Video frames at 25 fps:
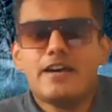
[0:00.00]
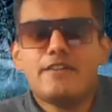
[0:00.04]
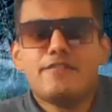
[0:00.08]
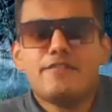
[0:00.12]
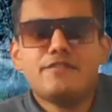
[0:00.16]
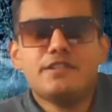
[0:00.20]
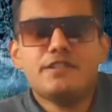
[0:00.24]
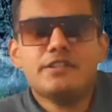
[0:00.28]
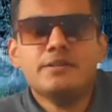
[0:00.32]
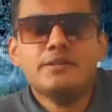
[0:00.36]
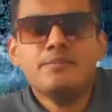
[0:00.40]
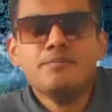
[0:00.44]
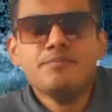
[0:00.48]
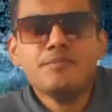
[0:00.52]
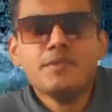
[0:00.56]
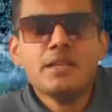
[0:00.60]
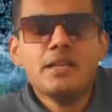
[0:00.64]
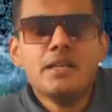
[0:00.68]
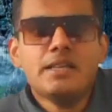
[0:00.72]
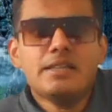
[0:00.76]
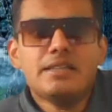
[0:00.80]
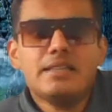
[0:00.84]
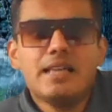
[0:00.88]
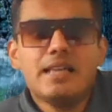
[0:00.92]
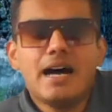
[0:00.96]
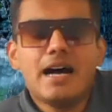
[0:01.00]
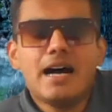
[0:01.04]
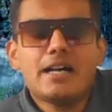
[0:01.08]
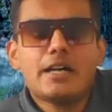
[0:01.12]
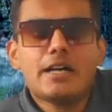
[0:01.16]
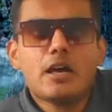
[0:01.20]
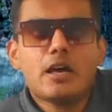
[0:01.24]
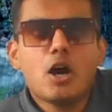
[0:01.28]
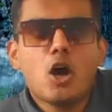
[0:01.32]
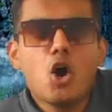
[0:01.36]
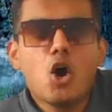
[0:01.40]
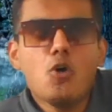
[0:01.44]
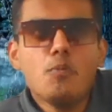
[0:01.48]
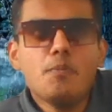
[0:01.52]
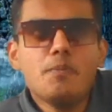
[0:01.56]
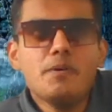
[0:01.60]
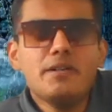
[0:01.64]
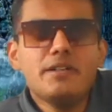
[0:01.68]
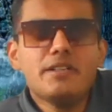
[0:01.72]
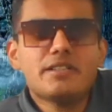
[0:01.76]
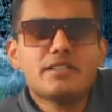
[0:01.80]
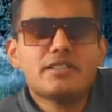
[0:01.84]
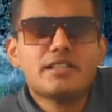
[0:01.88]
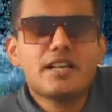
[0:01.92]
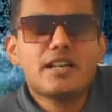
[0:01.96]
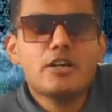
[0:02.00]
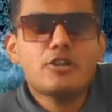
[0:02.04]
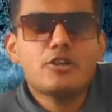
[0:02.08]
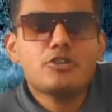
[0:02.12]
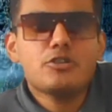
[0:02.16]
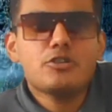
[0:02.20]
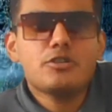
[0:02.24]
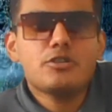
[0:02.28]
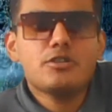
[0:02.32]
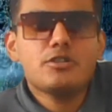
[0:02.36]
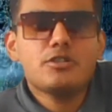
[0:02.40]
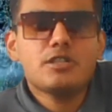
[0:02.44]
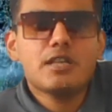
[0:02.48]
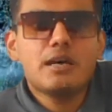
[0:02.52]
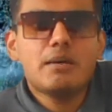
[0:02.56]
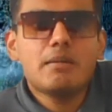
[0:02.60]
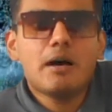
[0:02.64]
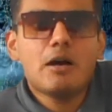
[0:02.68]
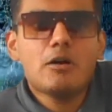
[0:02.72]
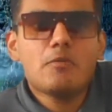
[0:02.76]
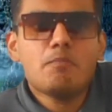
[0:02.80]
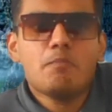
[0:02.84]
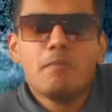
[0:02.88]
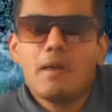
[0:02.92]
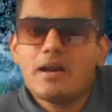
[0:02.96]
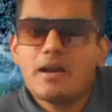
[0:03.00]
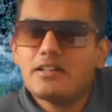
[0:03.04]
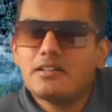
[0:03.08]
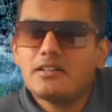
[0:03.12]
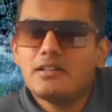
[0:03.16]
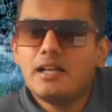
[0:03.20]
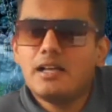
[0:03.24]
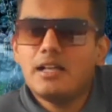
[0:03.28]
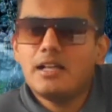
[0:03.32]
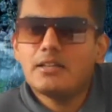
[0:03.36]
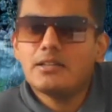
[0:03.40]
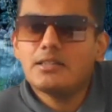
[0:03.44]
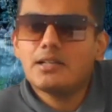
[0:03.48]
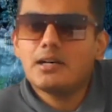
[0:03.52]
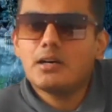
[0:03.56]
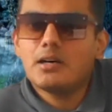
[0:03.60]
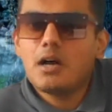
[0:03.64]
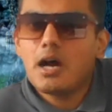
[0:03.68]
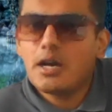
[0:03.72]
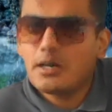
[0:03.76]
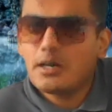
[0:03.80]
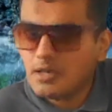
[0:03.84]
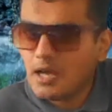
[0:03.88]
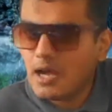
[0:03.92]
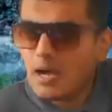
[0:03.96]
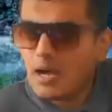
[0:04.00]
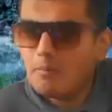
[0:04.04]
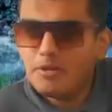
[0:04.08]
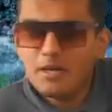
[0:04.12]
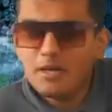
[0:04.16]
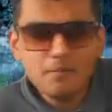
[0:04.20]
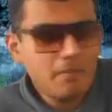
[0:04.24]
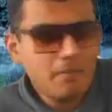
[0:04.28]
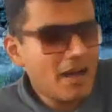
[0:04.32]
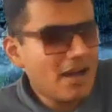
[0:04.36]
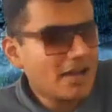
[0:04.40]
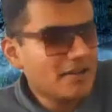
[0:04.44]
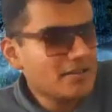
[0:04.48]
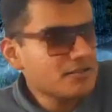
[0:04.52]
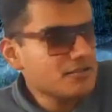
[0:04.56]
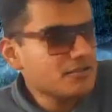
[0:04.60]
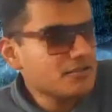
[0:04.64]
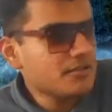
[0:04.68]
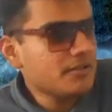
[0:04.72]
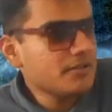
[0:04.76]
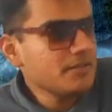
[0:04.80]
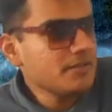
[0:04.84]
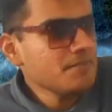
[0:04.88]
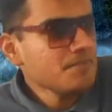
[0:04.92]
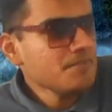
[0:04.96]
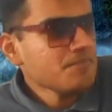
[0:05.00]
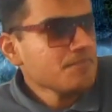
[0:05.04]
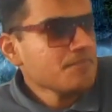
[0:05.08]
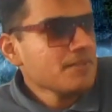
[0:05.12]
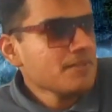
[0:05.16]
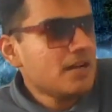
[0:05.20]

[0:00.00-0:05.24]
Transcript: I feel that open discussions about mental health are uncommon in Pakistan.